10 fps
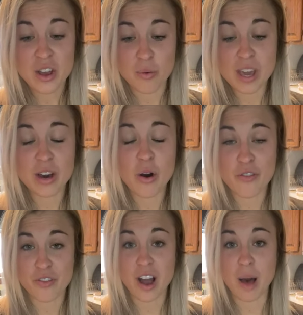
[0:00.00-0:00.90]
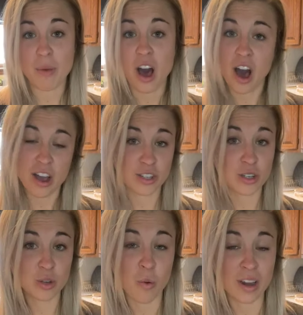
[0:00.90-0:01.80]
we go from
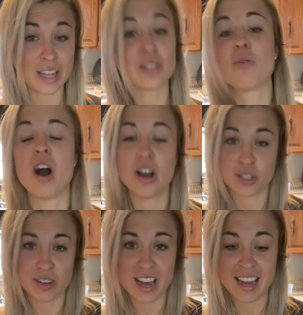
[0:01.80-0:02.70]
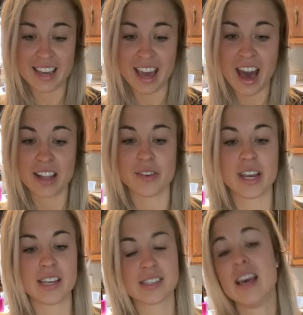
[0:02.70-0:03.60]
120 to 190
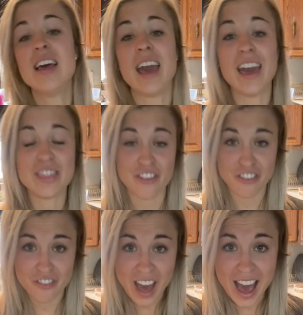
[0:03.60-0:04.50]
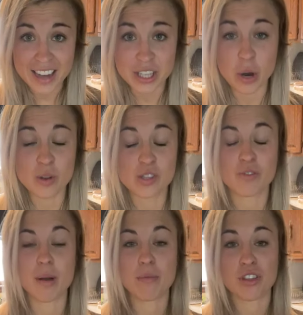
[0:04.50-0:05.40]
calories, and the fat goes
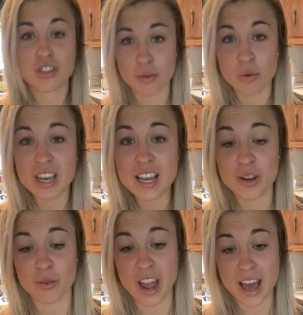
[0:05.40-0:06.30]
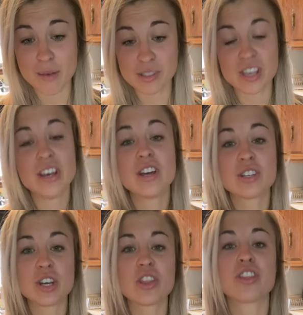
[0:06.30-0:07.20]
from 3 grams
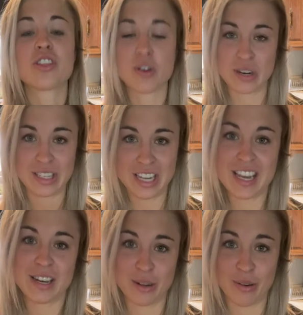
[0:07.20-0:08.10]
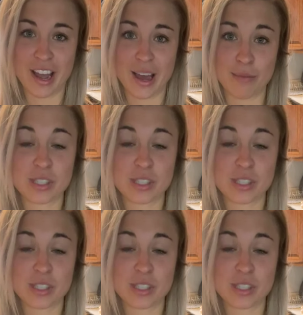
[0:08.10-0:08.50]
to 13 grams.